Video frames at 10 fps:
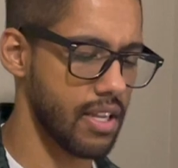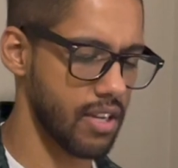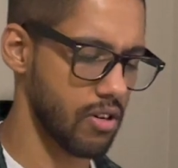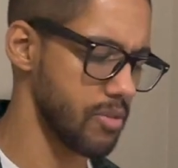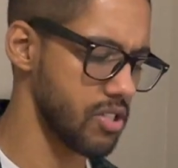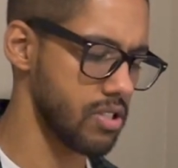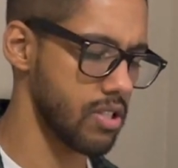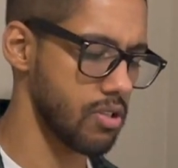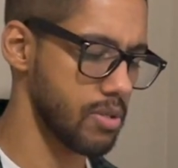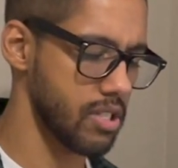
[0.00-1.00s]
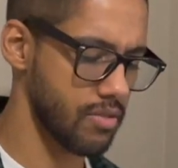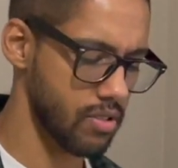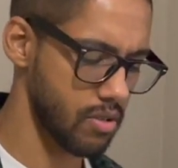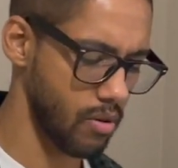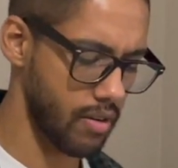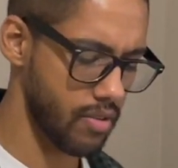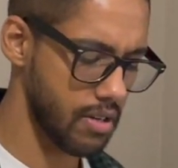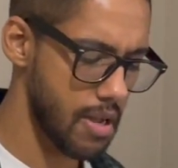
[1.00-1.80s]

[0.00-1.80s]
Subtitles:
increments is a little bit different or whatever.